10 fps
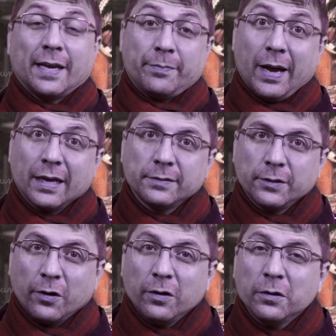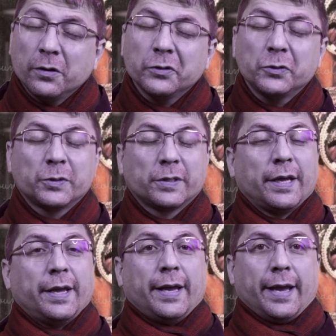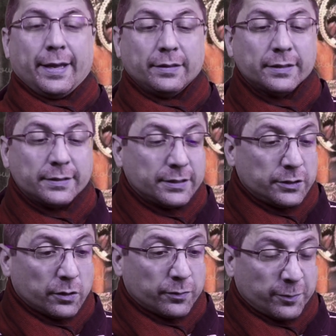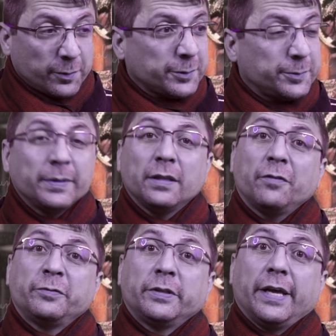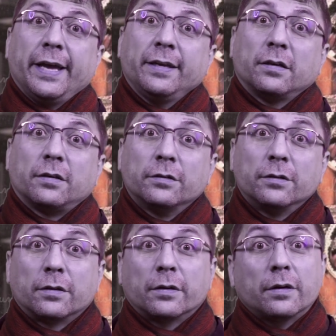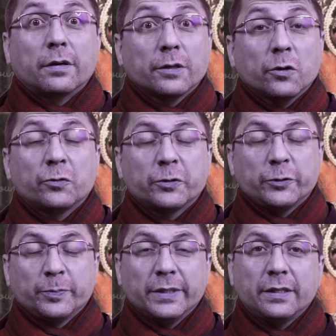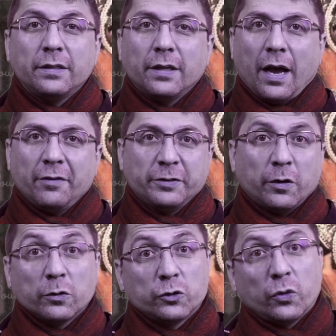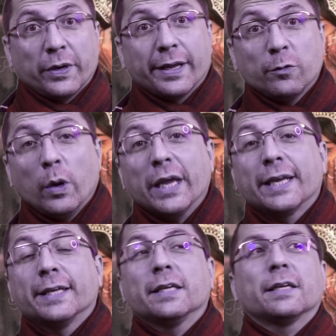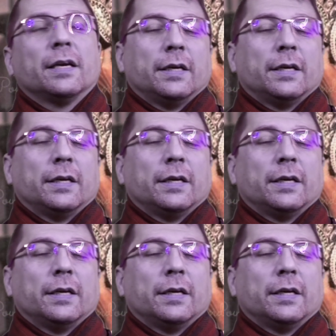I'm Max, your host, and this is your first meal of the day or your first meal after or during awakening.